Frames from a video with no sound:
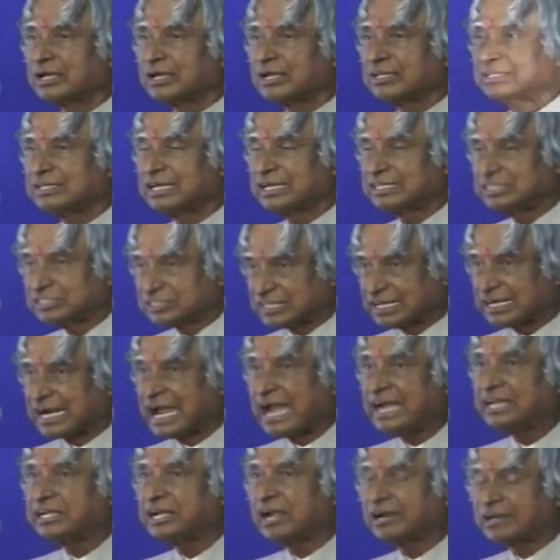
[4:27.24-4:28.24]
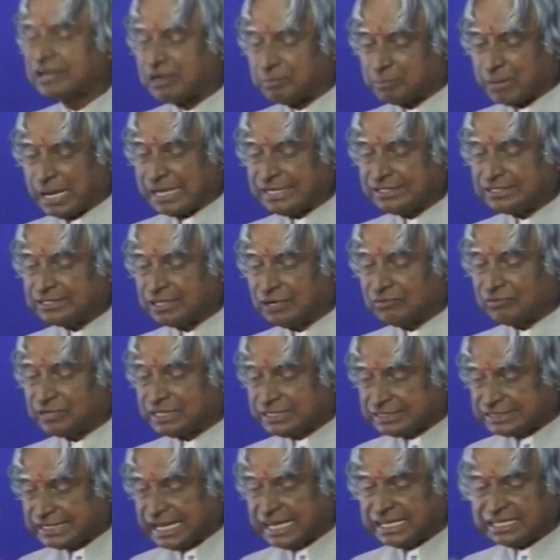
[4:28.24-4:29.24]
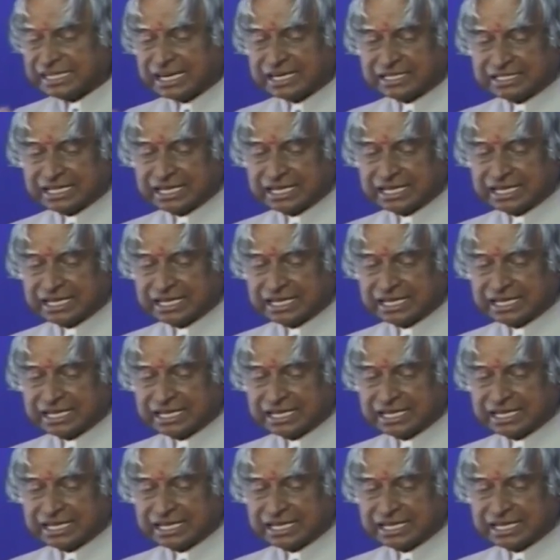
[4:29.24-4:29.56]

his granddaughter Naisal, recited the